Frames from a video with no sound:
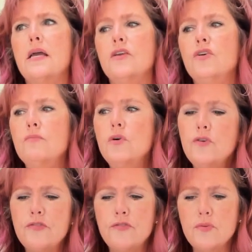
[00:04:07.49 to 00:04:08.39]
You
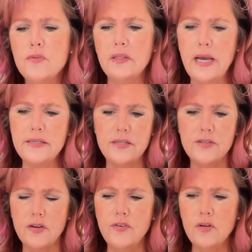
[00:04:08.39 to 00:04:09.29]
move through the
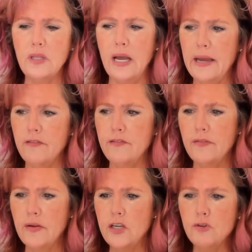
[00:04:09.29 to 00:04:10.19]
lessons of your life,